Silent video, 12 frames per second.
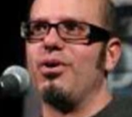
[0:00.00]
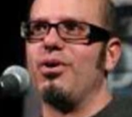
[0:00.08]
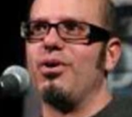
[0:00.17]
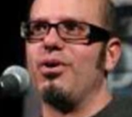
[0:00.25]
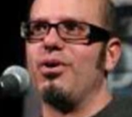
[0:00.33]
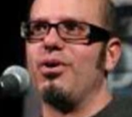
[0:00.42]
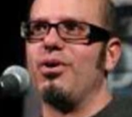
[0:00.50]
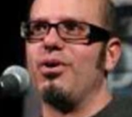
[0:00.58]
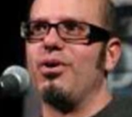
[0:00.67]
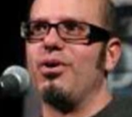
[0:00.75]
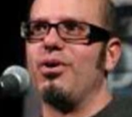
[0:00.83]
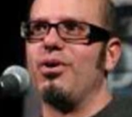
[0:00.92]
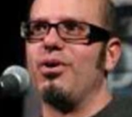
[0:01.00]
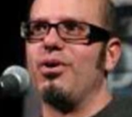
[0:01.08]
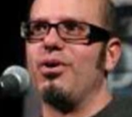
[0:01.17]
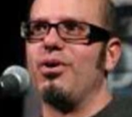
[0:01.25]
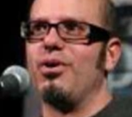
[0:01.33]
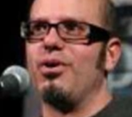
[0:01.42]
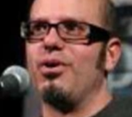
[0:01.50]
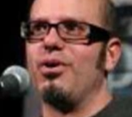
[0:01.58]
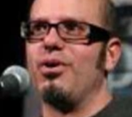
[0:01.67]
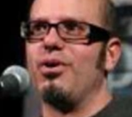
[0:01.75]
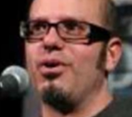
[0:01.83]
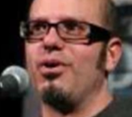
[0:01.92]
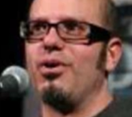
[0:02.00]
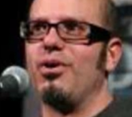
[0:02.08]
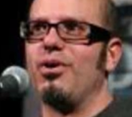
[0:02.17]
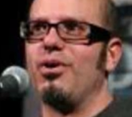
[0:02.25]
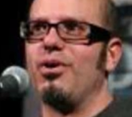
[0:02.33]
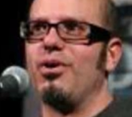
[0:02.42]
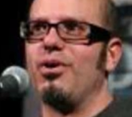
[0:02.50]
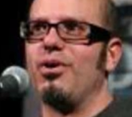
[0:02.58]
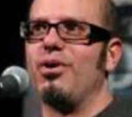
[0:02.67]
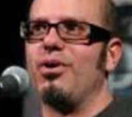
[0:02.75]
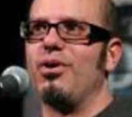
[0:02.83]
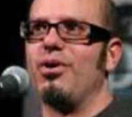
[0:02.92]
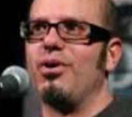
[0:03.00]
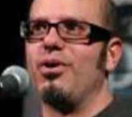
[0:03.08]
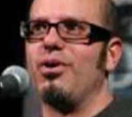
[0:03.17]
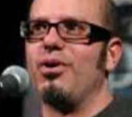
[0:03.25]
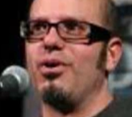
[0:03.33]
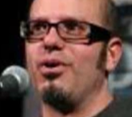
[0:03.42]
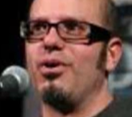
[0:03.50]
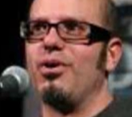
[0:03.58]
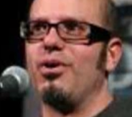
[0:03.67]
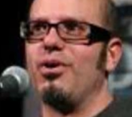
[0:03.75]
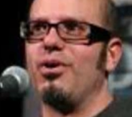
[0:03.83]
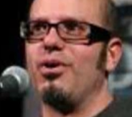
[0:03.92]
(no lip movement)